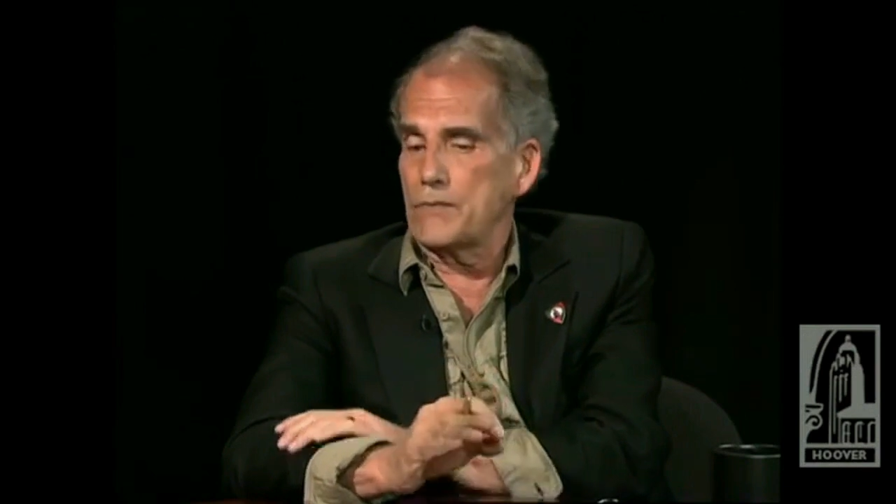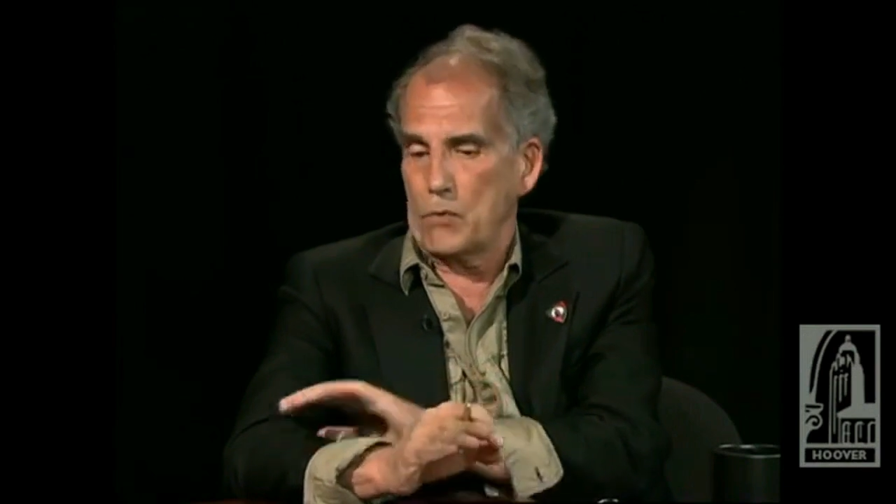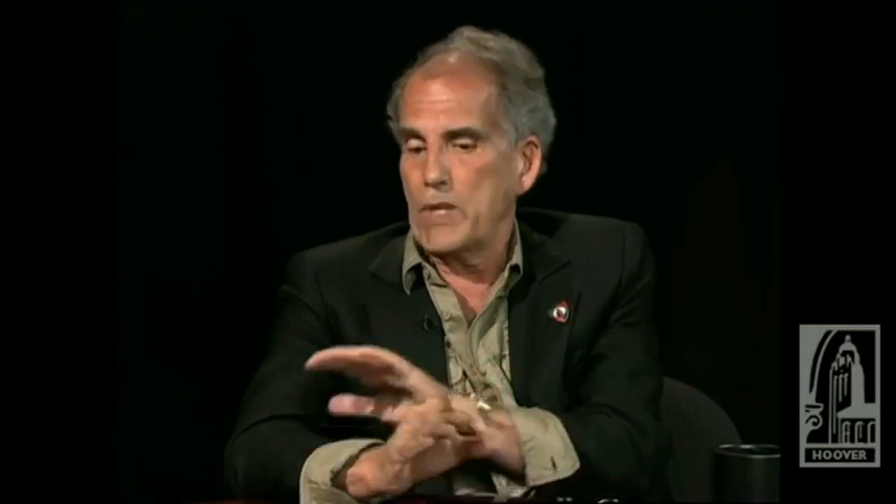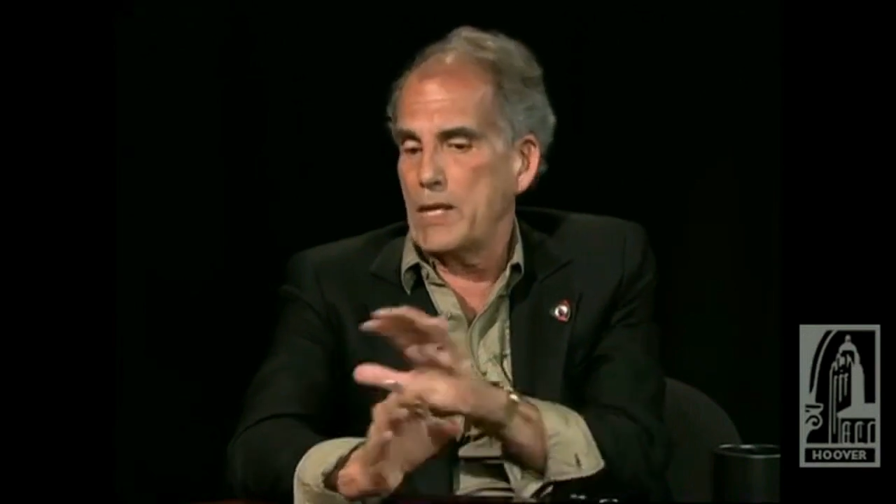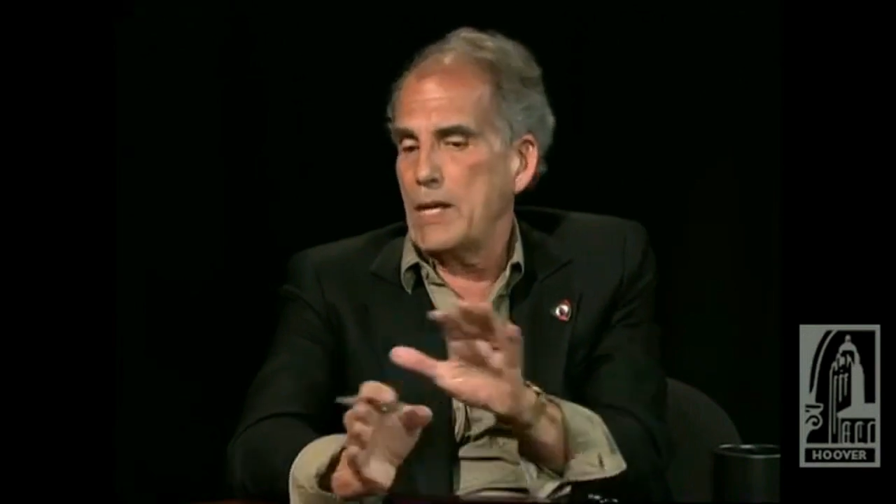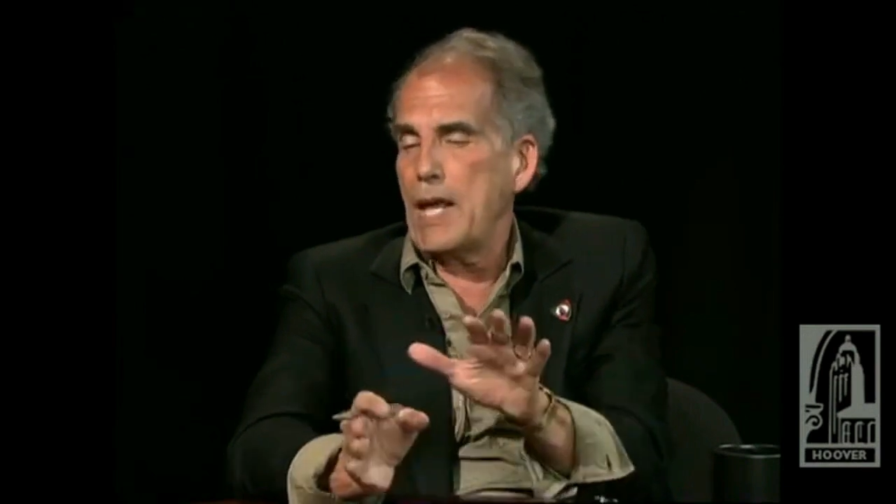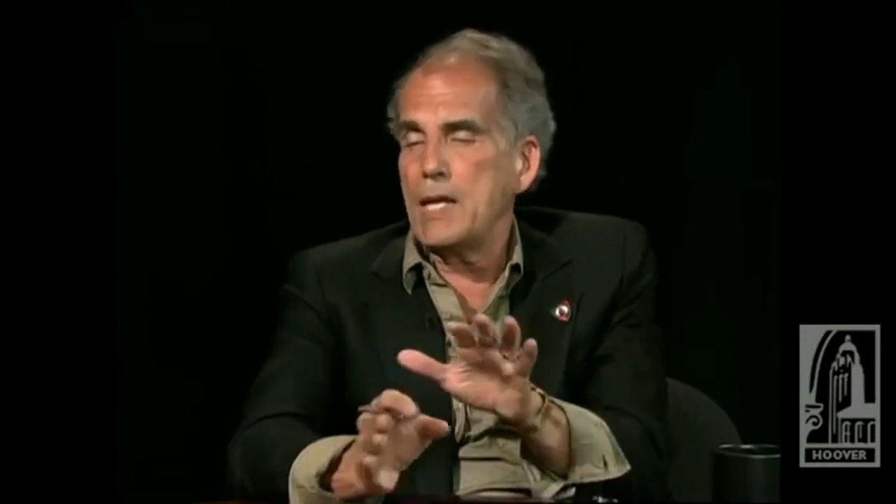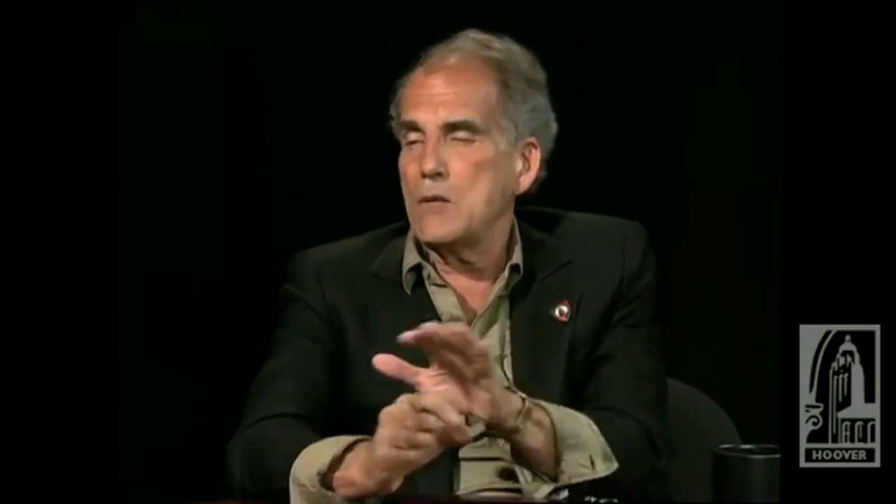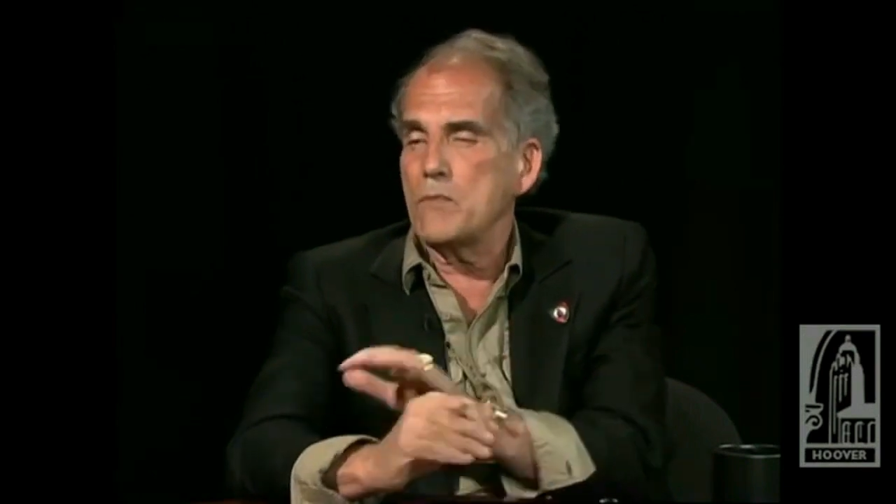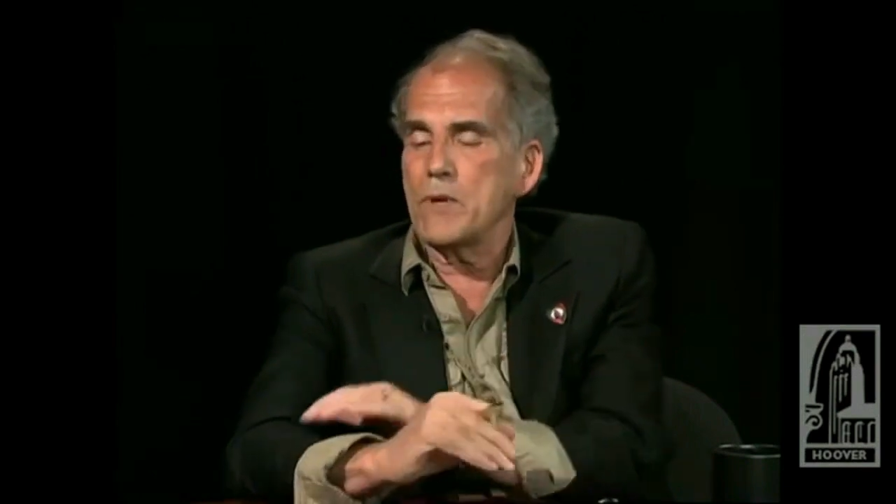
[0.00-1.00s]
within
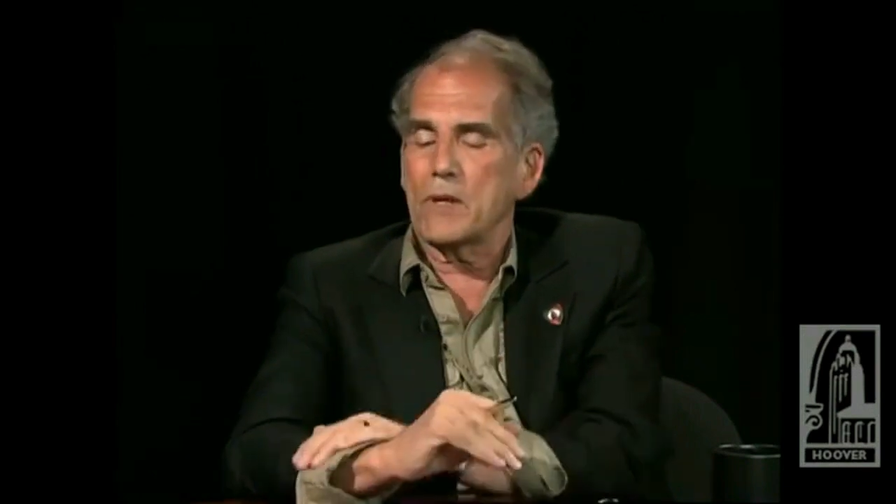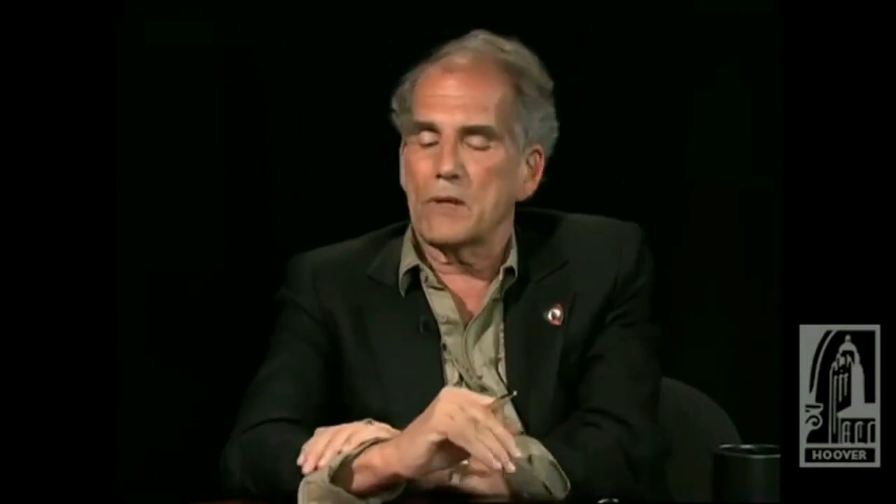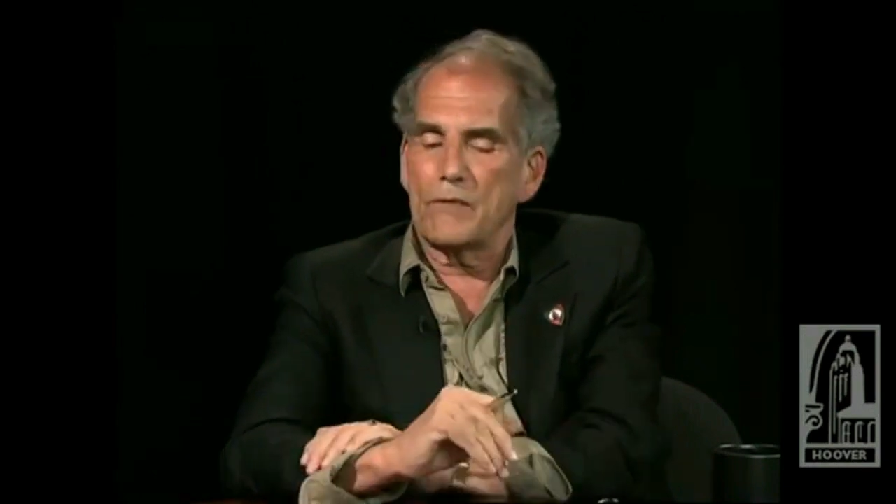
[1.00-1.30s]
any numerical